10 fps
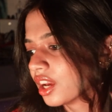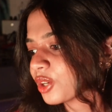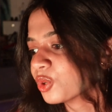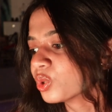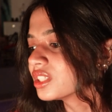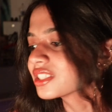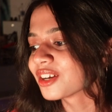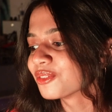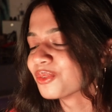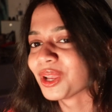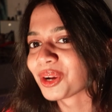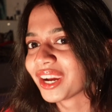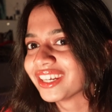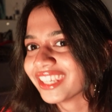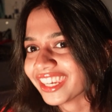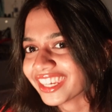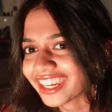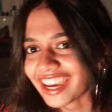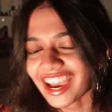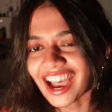Google stuff while
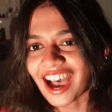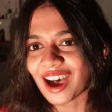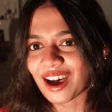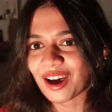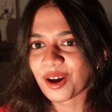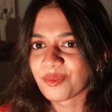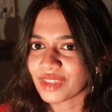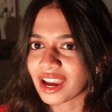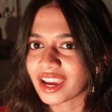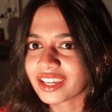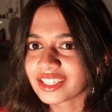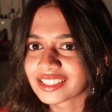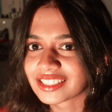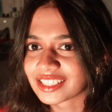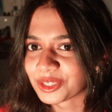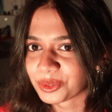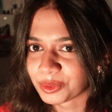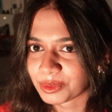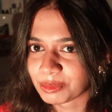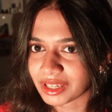writing. I recently
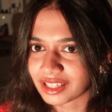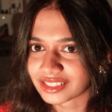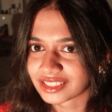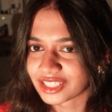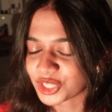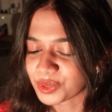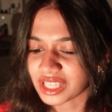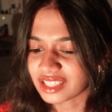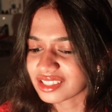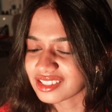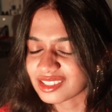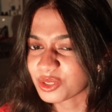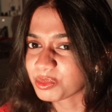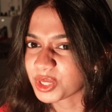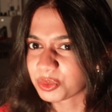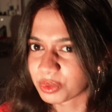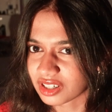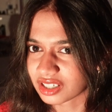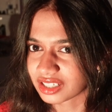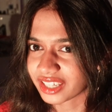wrote with my cousin and she was like, this is too much
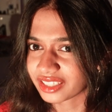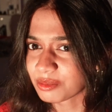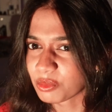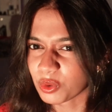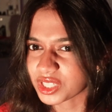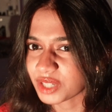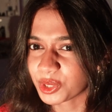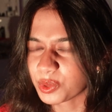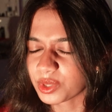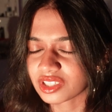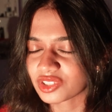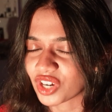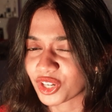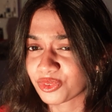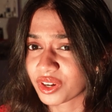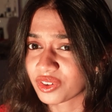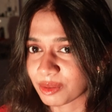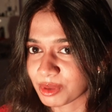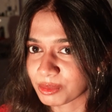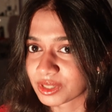work. Like, the most I would do is just try to find
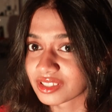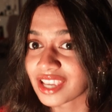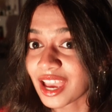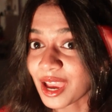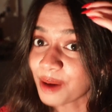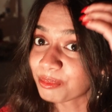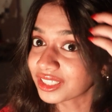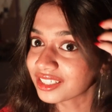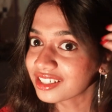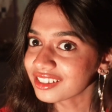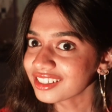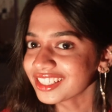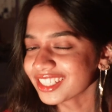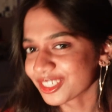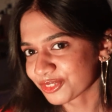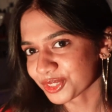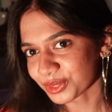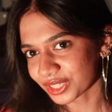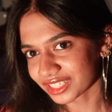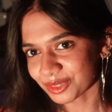rhyming words. But girl, if you
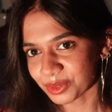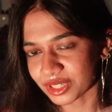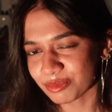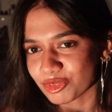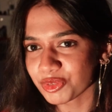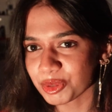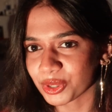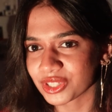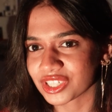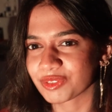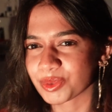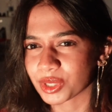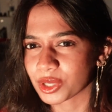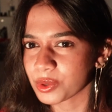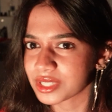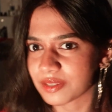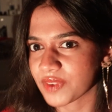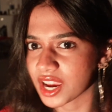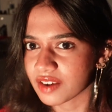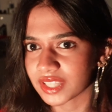really want to improve your poetry, if you want to go
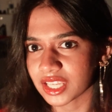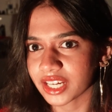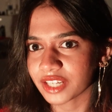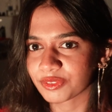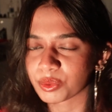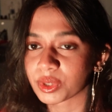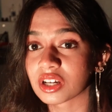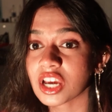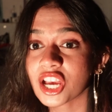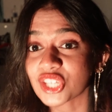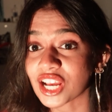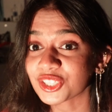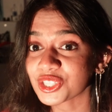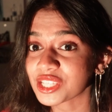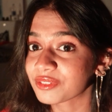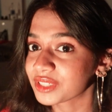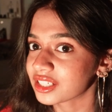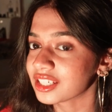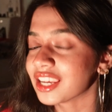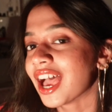somewhere with it, if you want to challenge yourself a little,